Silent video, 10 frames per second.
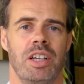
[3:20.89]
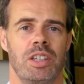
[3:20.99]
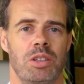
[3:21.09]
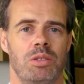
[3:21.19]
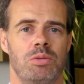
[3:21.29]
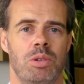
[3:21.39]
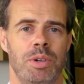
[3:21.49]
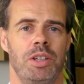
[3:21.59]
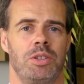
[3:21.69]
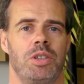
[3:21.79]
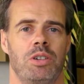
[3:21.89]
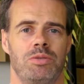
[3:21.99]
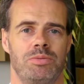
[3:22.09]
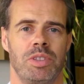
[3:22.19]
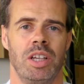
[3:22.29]
So remind yourself,
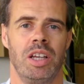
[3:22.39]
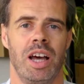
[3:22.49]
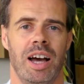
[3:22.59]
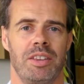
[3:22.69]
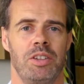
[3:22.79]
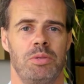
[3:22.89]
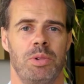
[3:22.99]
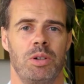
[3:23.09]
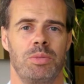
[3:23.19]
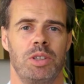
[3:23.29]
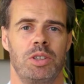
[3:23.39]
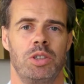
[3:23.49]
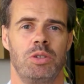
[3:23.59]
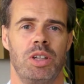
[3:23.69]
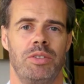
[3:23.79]
at this moment,
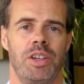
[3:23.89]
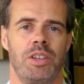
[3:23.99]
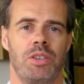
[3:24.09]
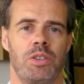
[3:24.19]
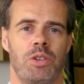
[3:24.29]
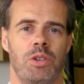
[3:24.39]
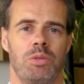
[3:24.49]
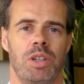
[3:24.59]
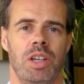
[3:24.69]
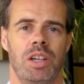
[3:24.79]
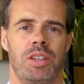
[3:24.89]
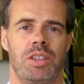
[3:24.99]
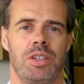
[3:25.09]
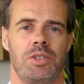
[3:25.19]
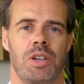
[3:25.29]
you're living through
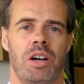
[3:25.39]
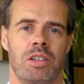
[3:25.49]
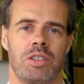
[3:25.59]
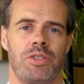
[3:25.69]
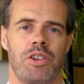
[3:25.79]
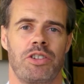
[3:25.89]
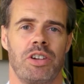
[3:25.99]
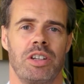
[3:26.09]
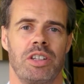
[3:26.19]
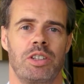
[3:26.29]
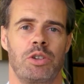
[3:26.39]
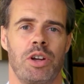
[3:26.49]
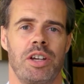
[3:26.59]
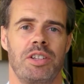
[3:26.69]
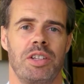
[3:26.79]
this artificially
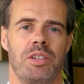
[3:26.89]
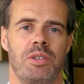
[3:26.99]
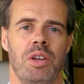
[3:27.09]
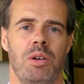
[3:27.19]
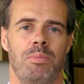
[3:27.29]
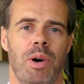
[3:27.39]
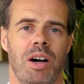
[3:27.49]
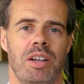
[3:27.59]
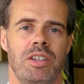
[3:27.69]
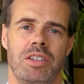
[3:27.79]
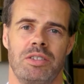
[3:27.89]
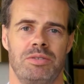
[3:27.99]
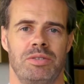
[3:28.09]
created mind.